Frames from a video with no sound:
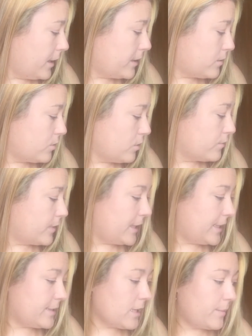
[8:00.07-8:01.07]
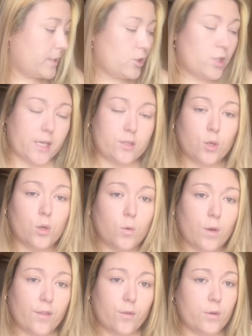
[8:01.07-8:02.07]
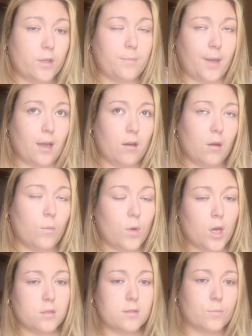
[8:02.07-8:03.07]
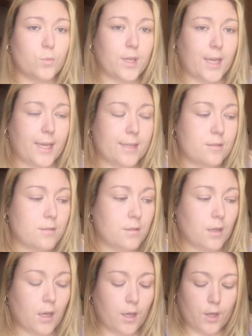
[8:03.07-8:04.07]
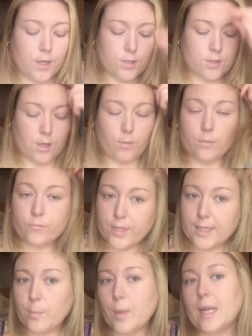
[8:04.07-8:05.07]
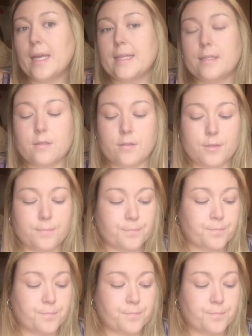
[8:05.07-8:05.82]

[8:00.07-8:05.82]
it's not really damaged at all. I thought it'd be a lot worse than what it is, so I'm really pleased.